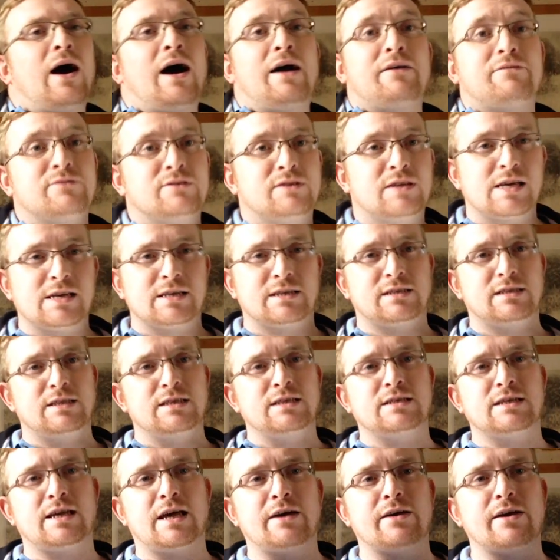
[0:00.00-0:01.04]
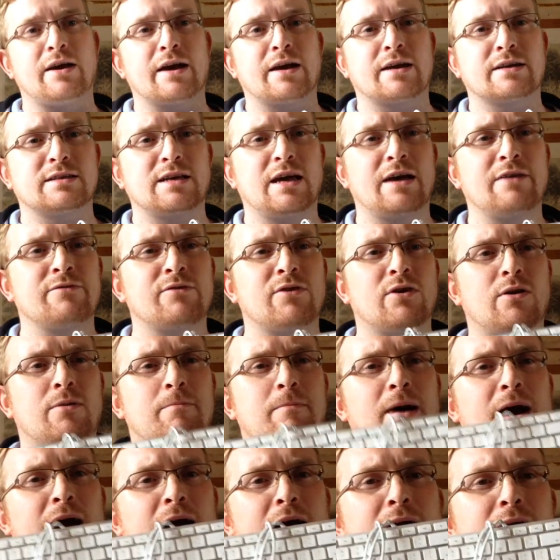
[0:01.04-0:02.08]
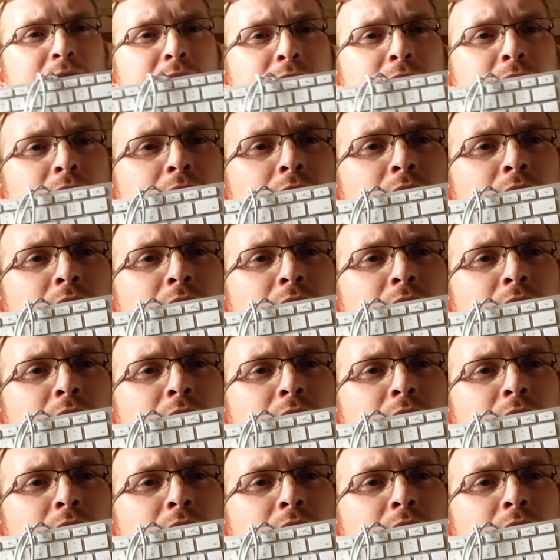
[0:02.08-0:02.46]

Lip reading: I haven't tested these out yet because I haven't got a Mac.